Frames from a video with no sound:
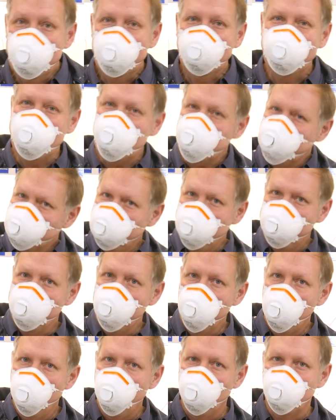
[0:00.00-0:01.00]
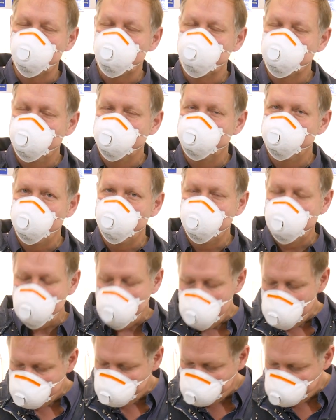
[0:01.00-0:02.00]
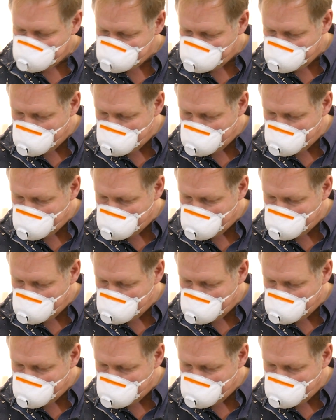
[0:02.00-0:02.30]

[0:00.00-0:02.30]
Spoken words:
It gets very hot, so be very careful of